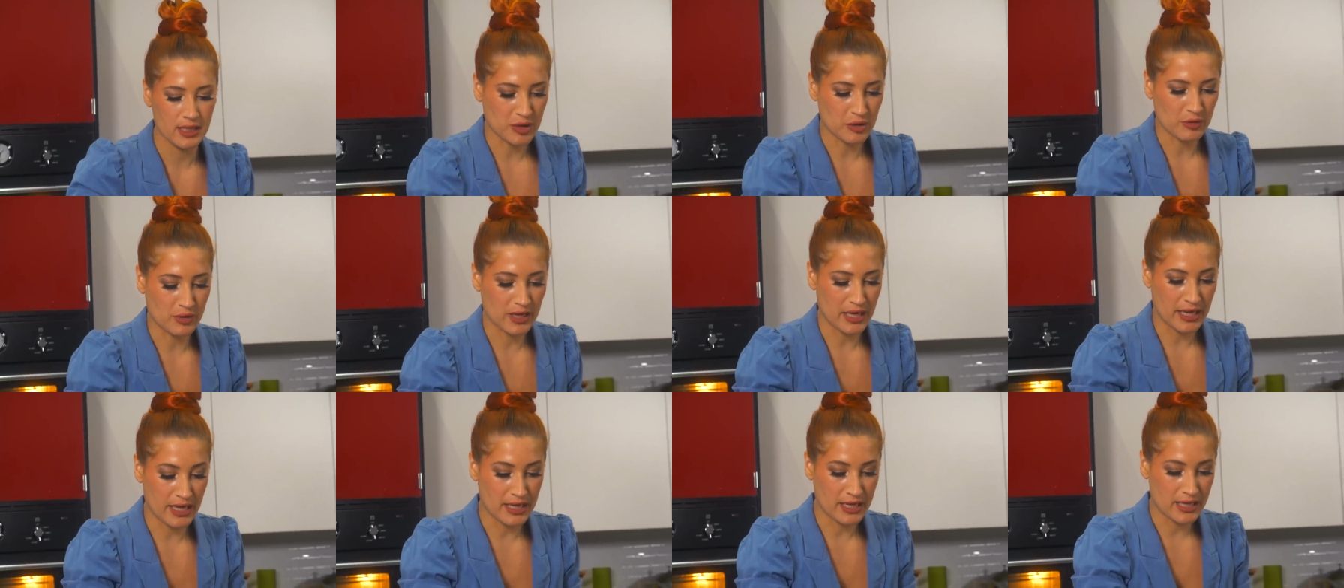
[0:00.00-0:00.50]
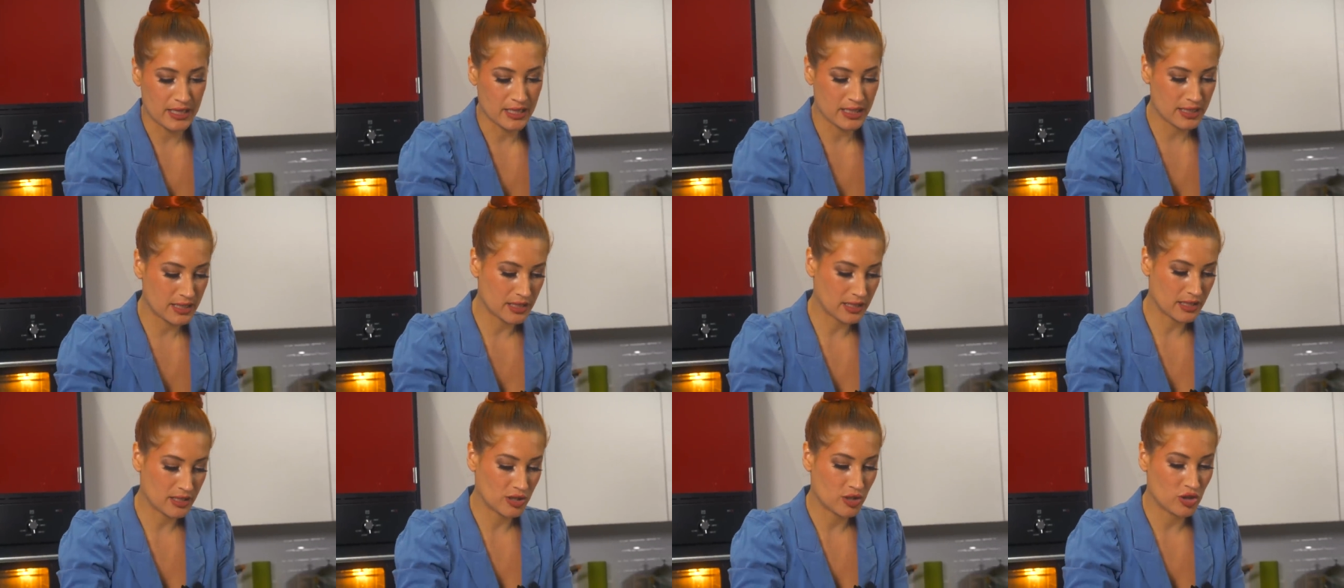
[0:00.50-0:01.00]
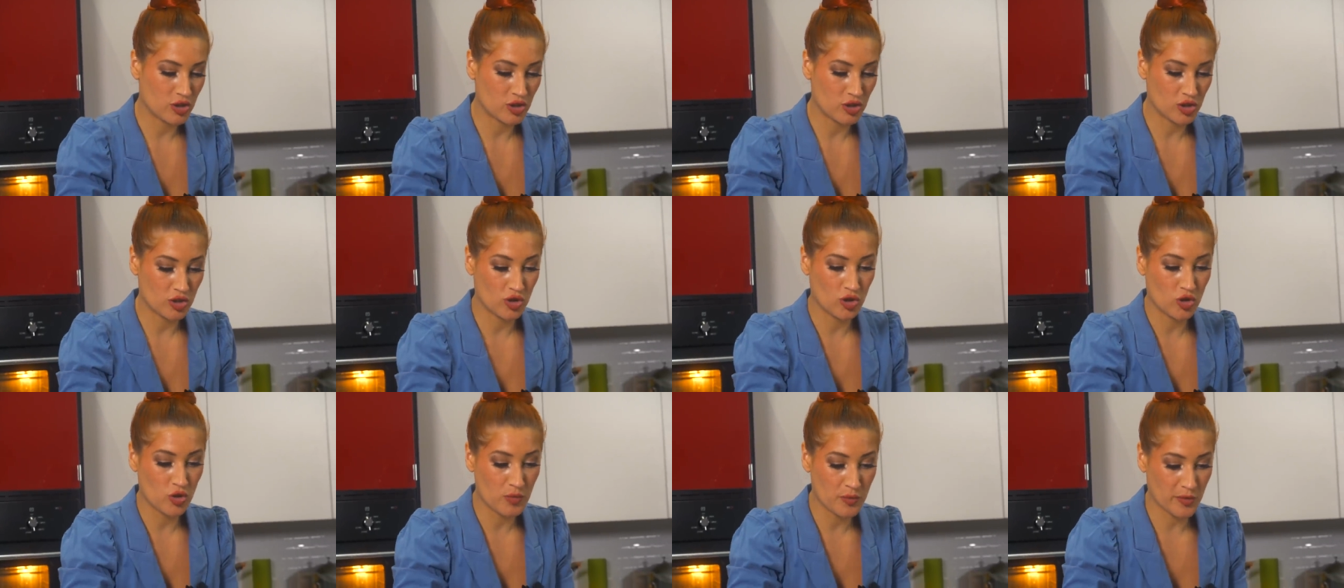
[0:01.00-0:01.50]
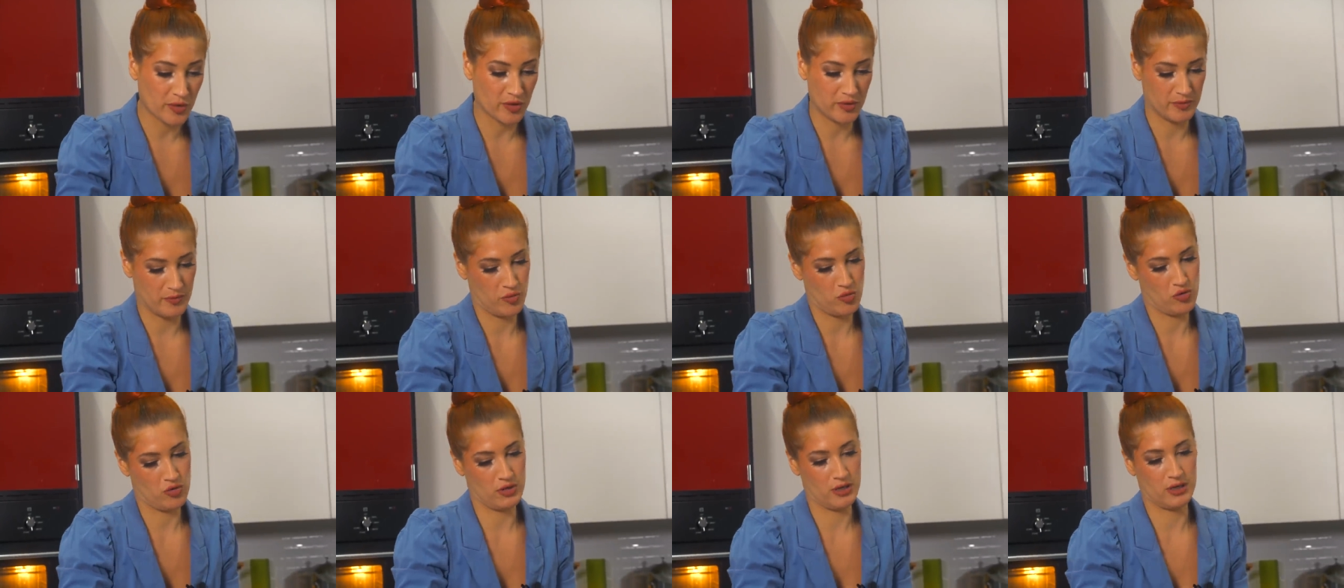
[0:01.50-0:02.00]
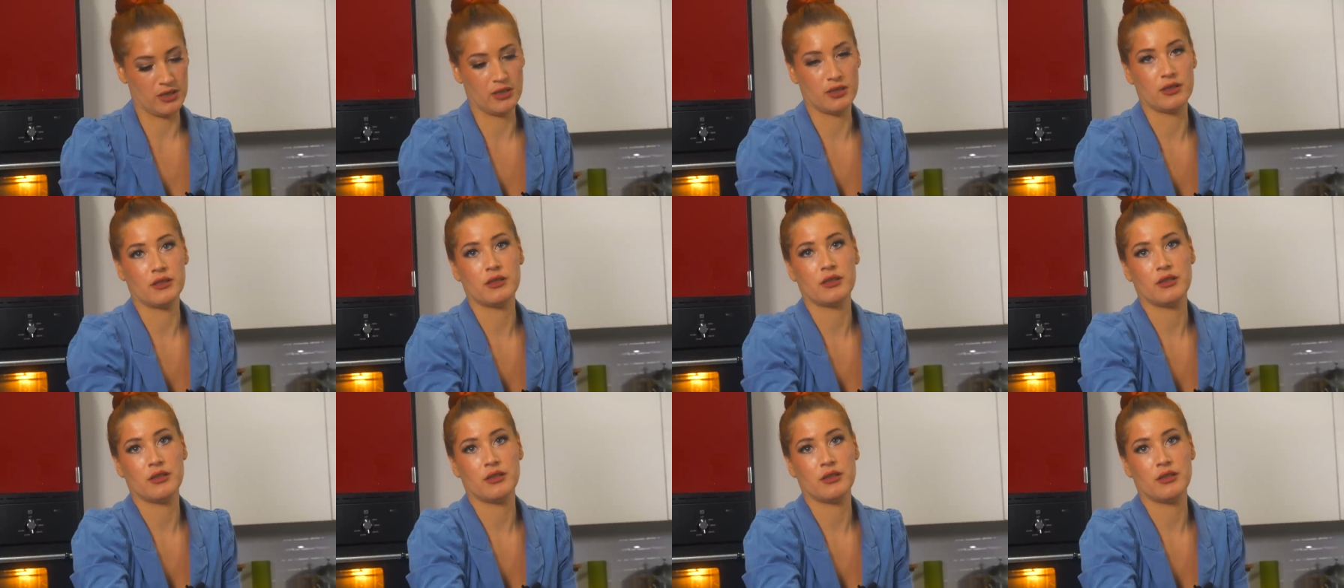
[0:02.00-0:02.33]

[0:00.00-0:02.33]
So it is super important